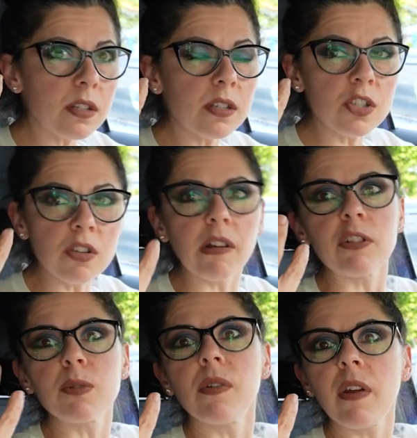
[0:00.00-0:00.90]
stood
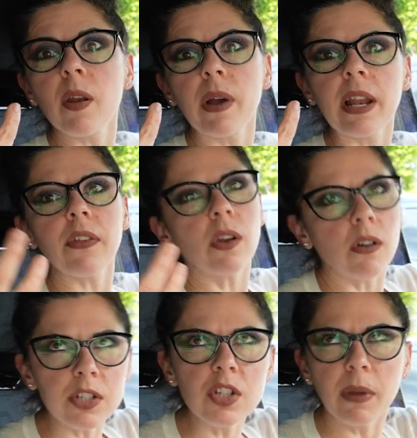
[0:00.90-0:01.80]
out to me right away, and I thought, oh,
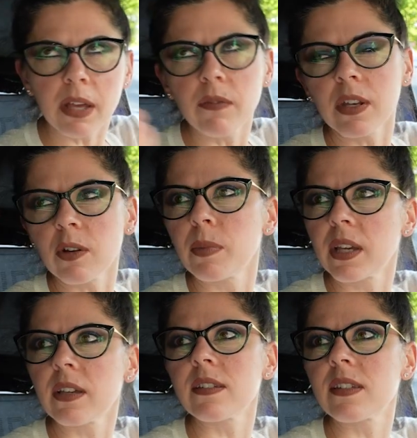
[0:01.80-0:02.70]
I should make a video
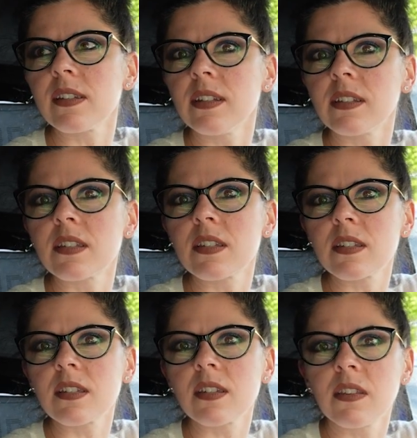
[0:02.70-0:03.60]
because
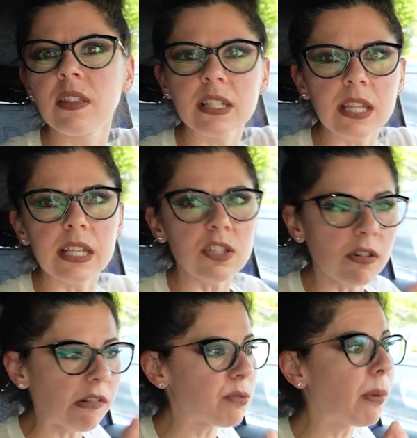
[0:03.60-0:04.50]
these things
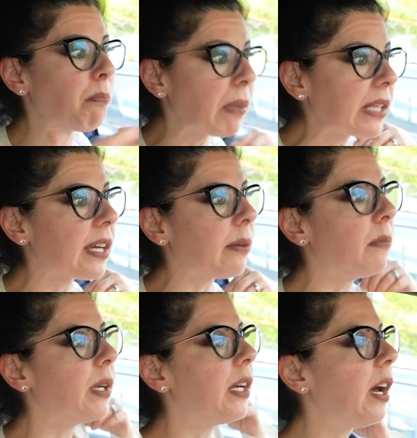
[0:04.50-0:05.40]
stood out to me big time.
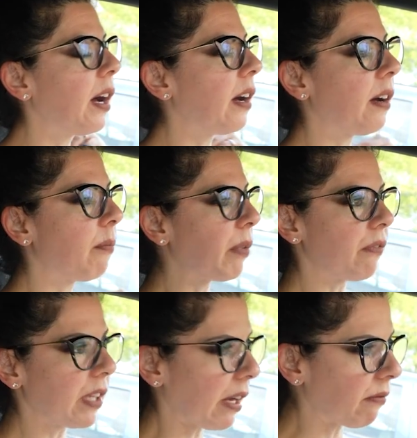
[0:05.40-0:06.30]
But
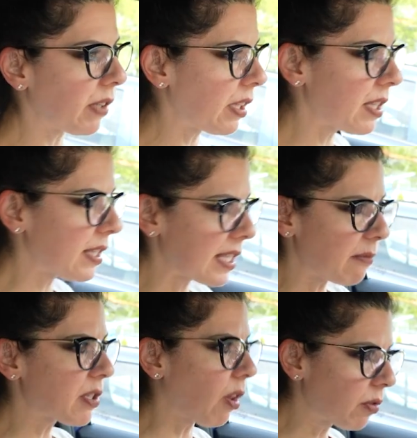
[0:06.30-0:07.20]
yeah, it
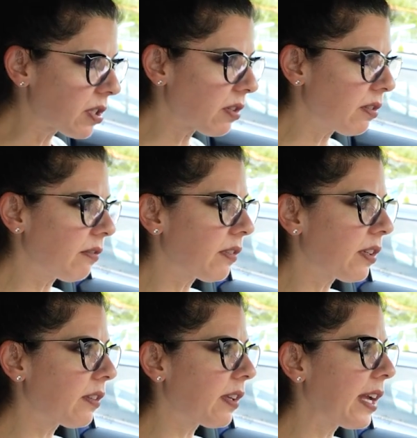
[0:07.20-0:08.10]
seems closer,
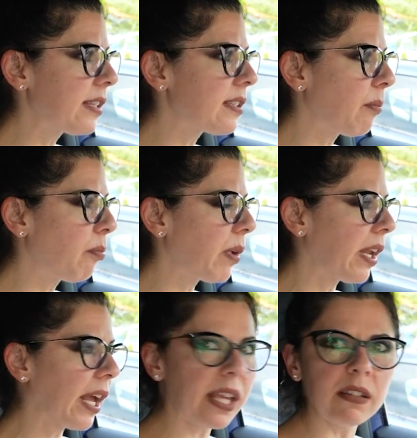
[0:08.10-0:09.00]
the heads up,
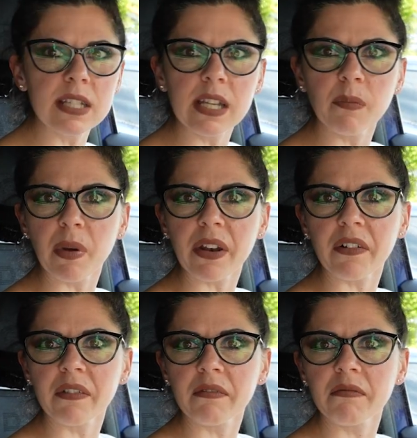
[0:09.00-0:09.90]
and I can see it better.